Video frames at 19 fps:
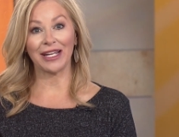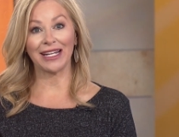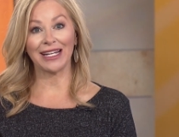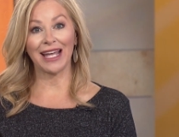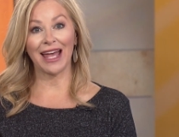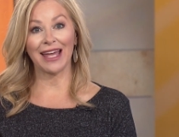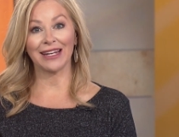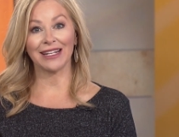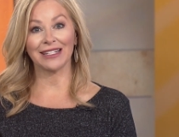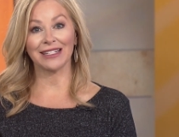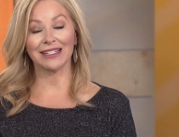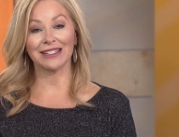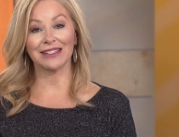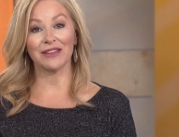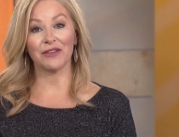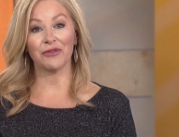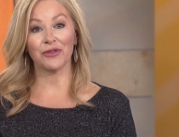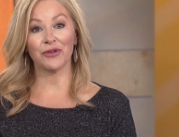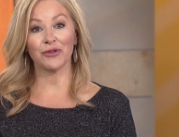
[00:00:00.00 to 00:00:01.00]
morning, and it
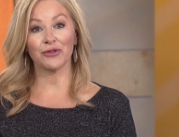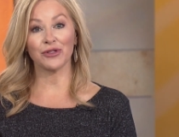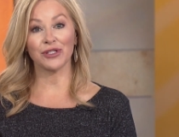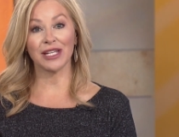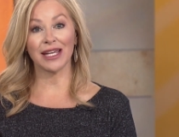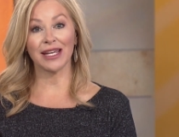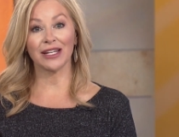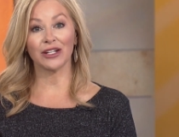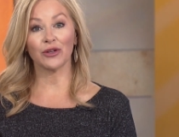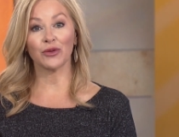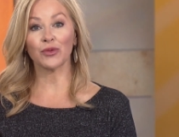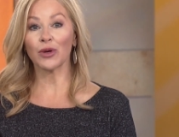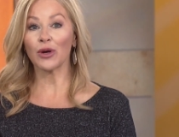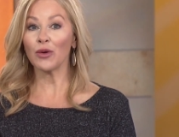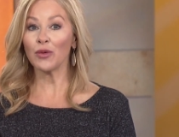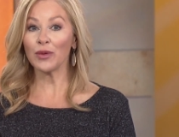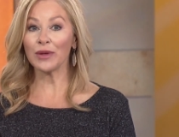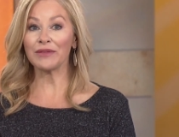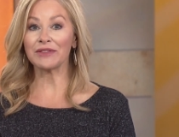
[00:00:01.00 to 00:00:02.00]
is the third day in a
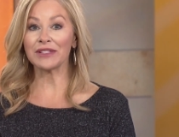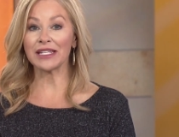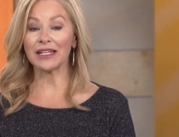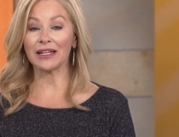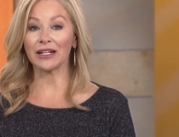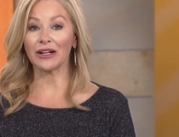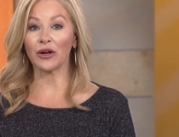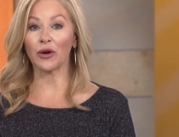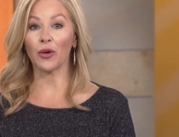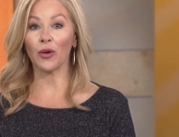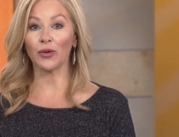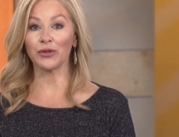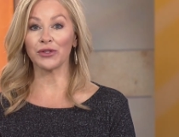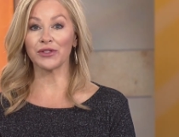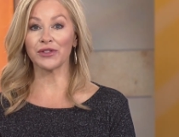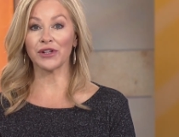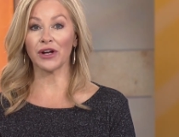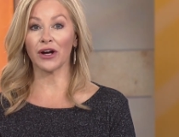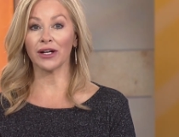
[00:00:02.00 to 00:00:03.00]
row we've seen a
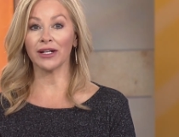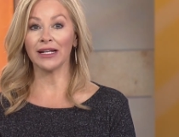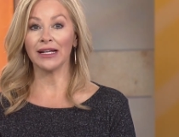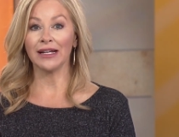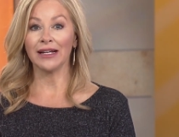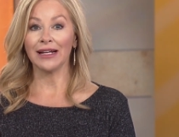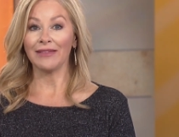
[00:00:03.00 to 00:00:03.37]
cold start